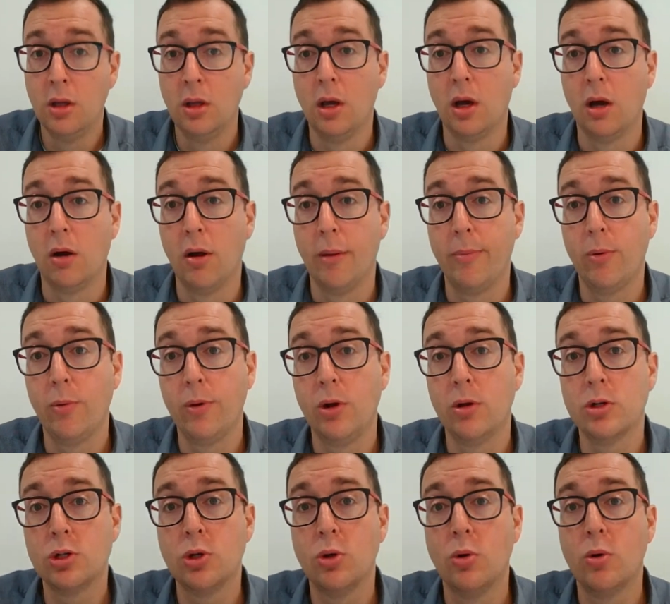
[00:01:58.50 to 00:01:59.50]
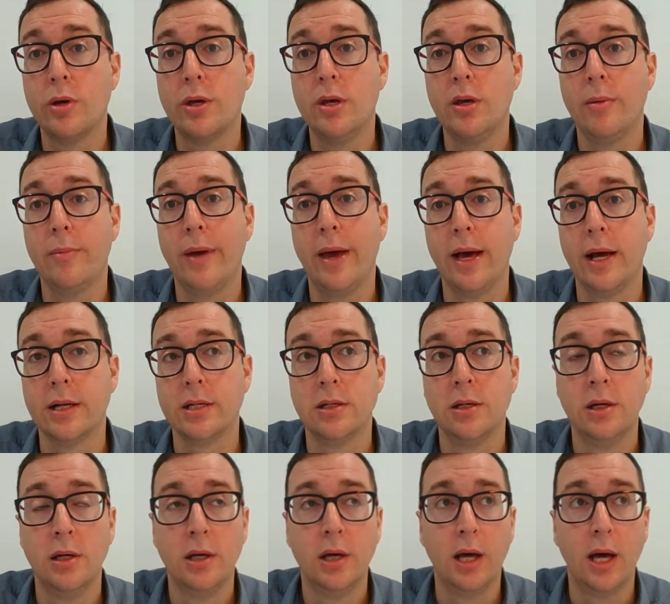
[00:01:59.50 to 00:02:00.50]
All right, but we're not talking about
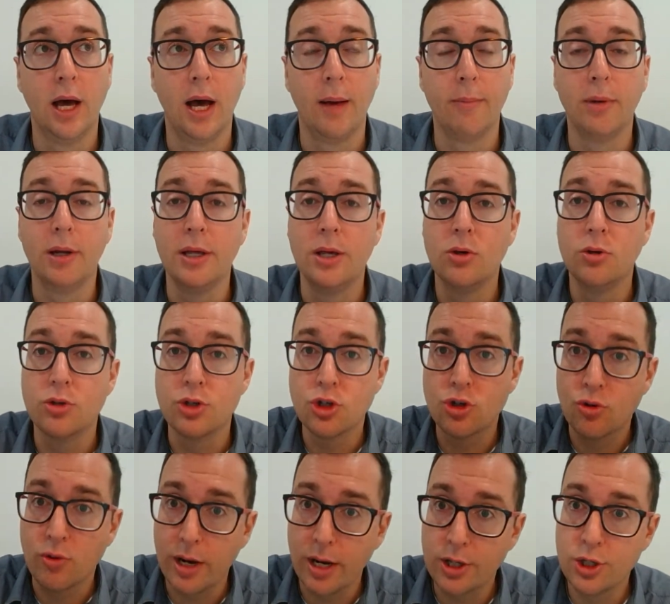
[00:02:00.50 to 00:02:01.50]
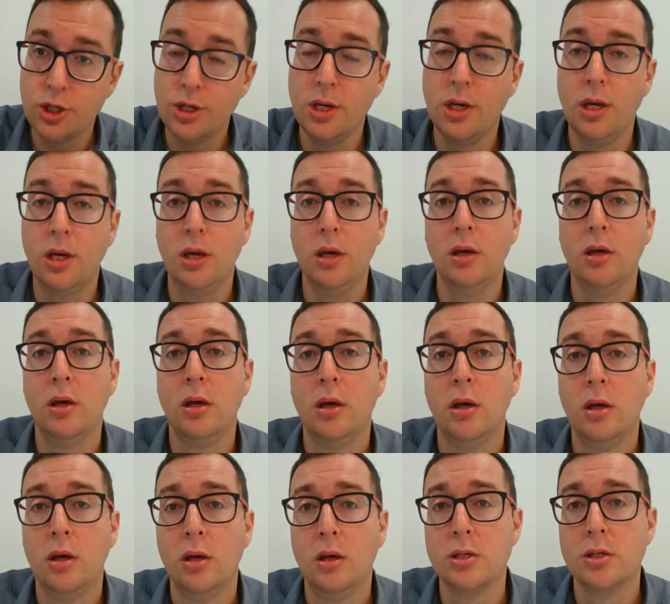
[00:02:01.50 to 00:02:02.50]
legal structure here.
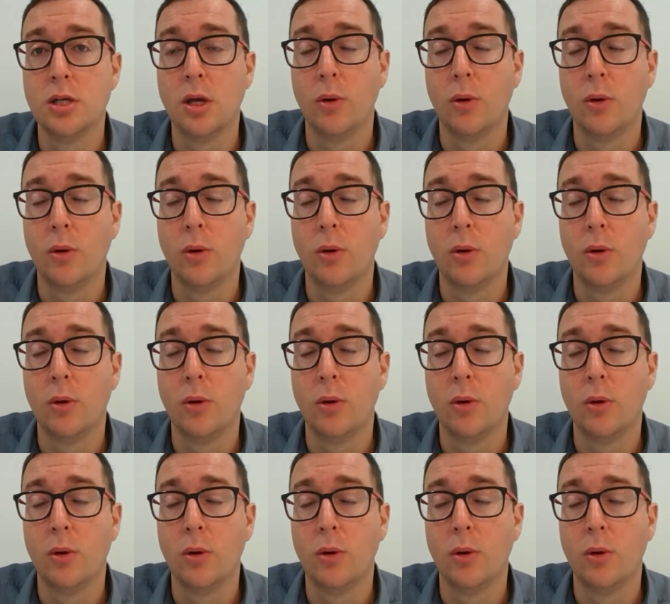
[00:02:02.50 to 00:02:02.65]
So